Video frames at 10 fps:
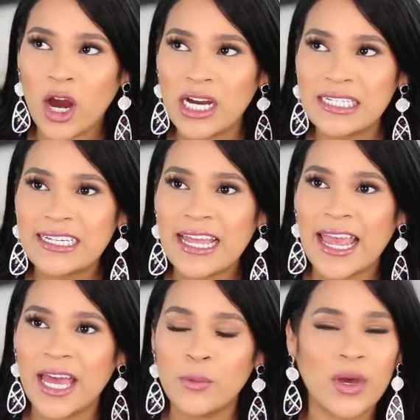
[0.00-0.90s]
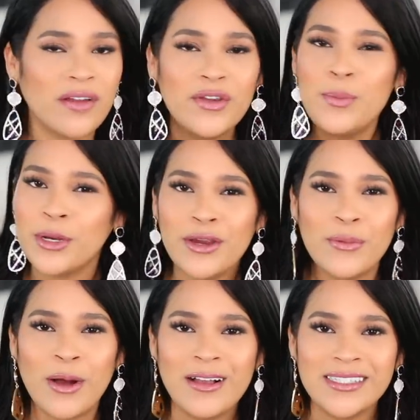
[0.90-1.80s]
art and whatever you put on your
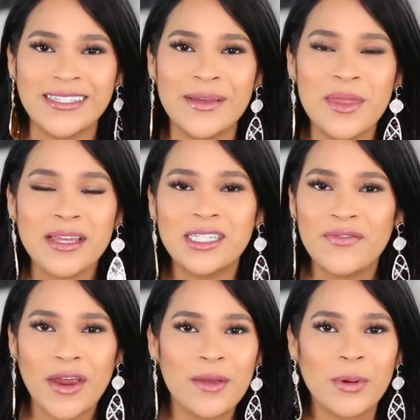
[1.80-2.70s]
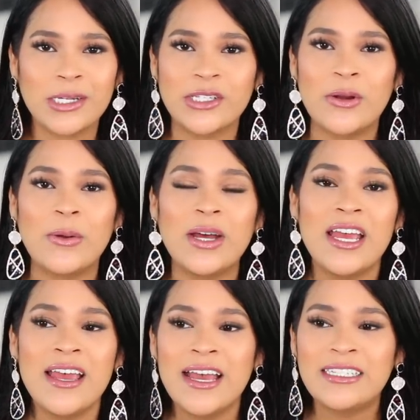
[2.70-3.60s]
walls is something that's very personal
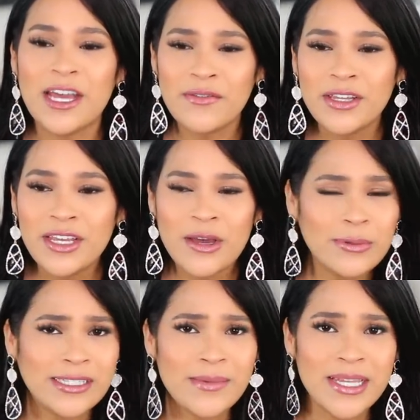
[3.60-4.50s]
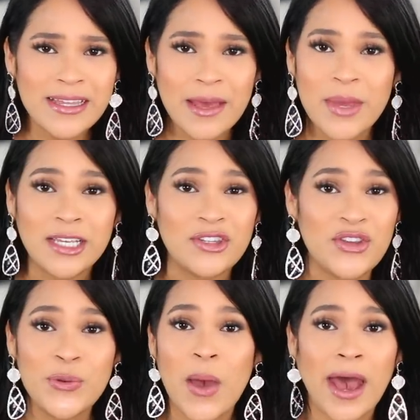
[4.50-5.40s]
definitely go with something that makes
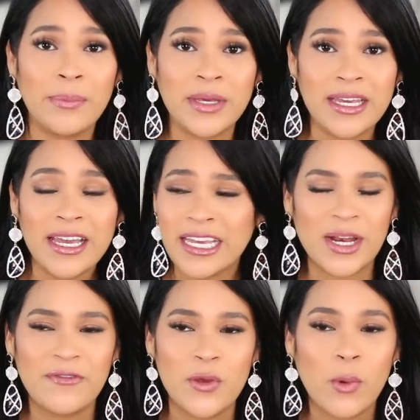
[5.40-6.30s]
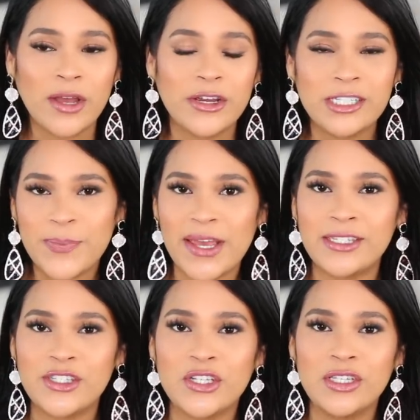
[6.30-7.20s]
you happy. But if you want your
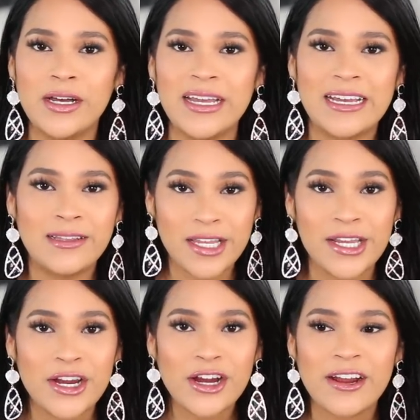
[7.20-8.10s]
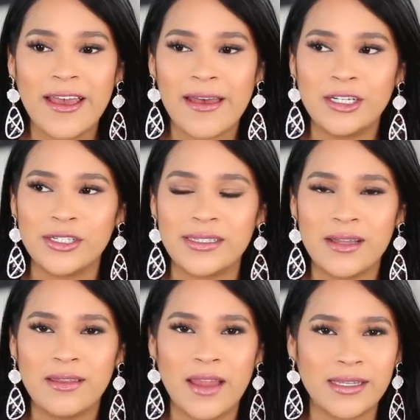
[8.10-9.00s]
space to look cleaner and just
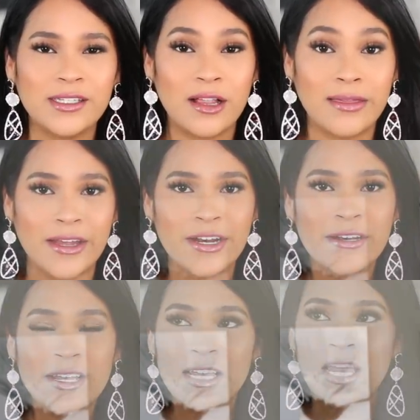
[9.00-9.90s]
less cluttered,